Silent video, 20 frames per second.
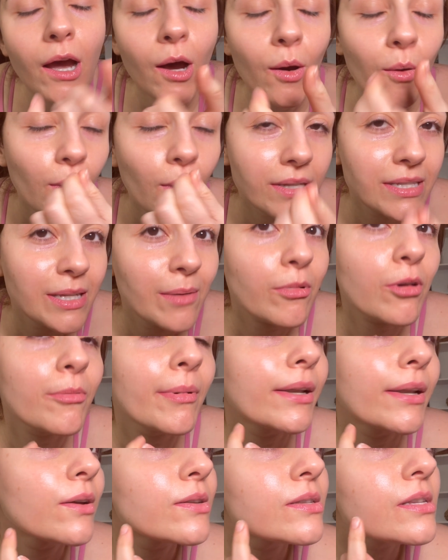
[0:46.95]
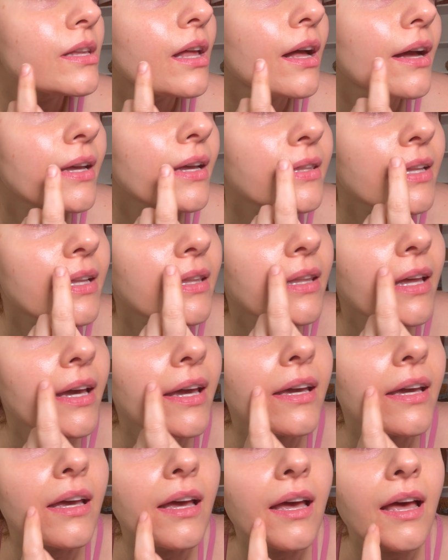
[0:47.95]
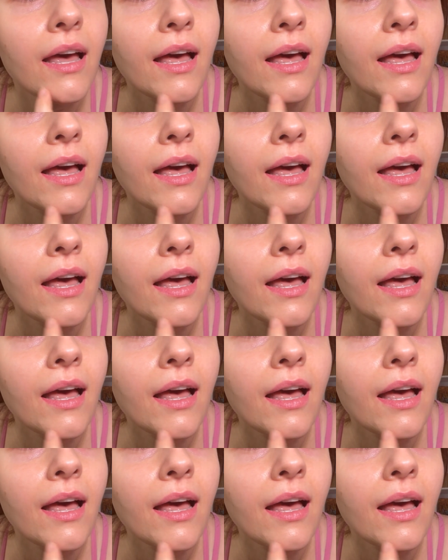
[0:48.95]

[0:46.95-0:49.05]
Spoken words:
because I blow my nose a lot, and then like